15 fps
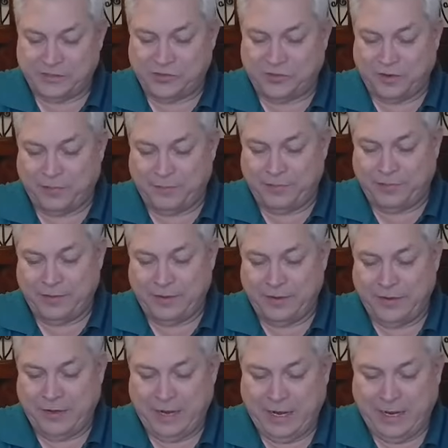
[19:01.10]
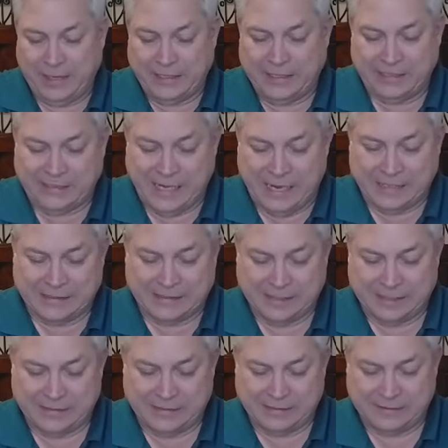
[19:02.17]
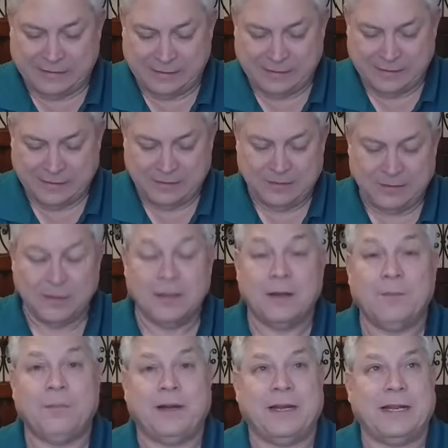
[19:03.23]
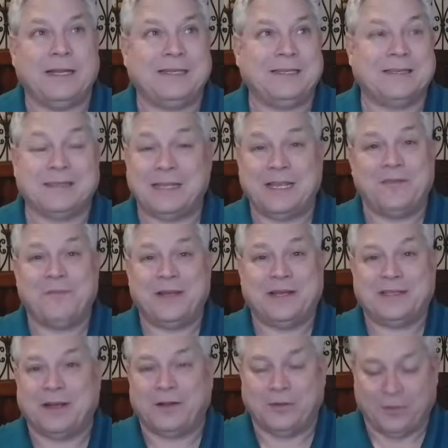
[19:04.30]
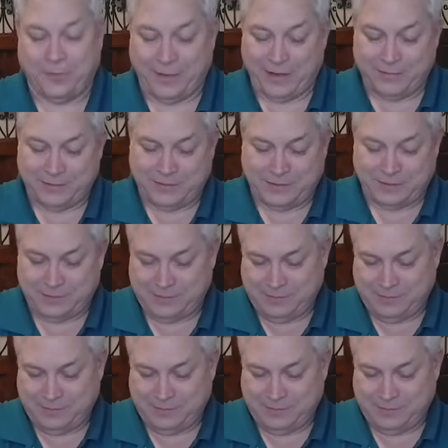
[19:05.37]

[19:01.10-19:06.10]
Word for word: Trump and his assets. But it doesn't give me a dollar amount.